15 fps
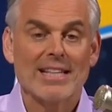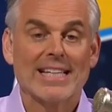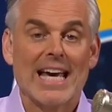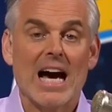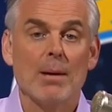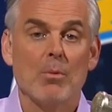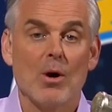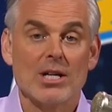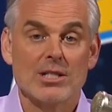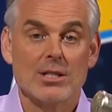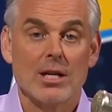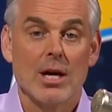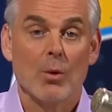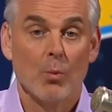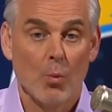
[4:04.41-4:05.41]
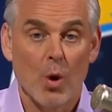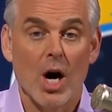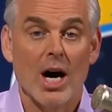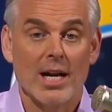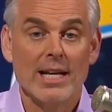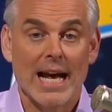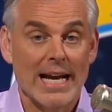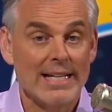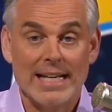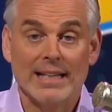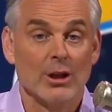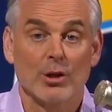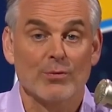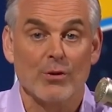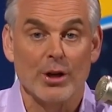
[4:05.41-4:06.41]
the Cowboys won and
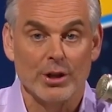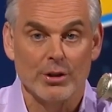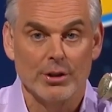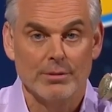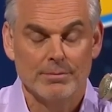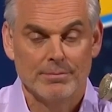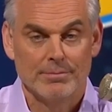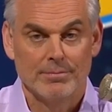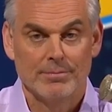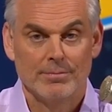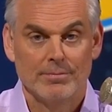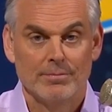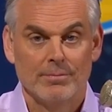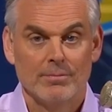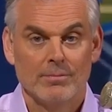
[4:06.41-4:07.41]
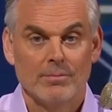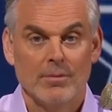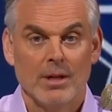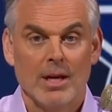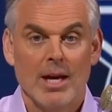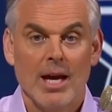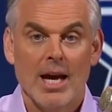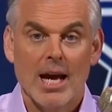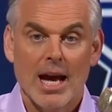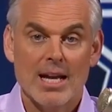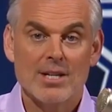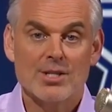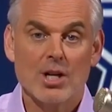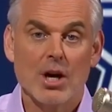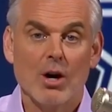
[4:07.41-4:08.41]
didn't look very good.
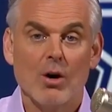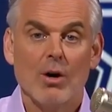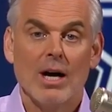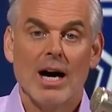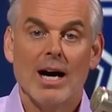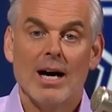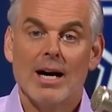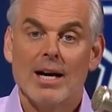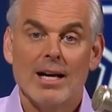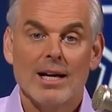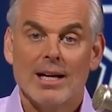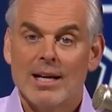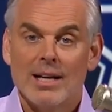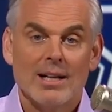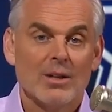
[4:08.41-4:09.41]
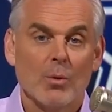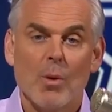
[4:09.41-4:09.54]
And so the